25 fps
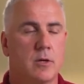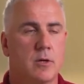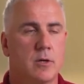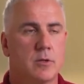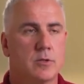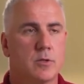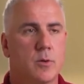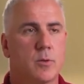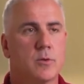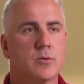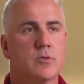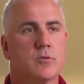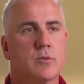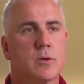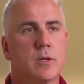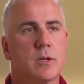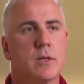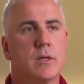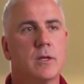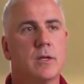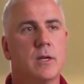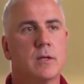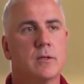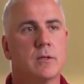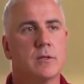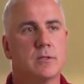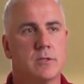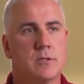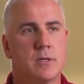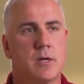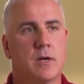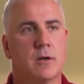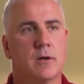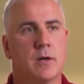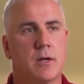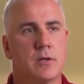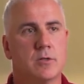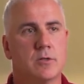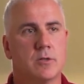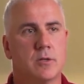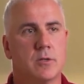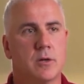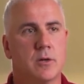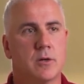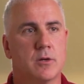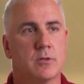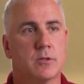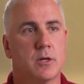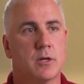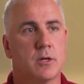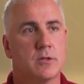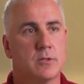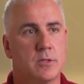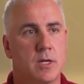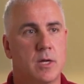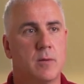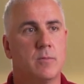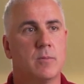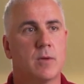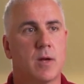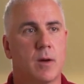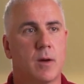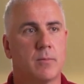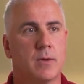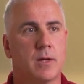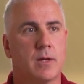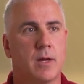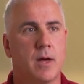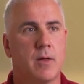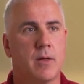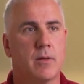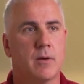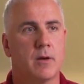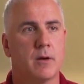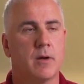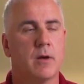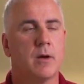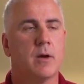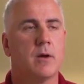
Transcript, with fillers: So it was really neat to see our engineers and our team come together,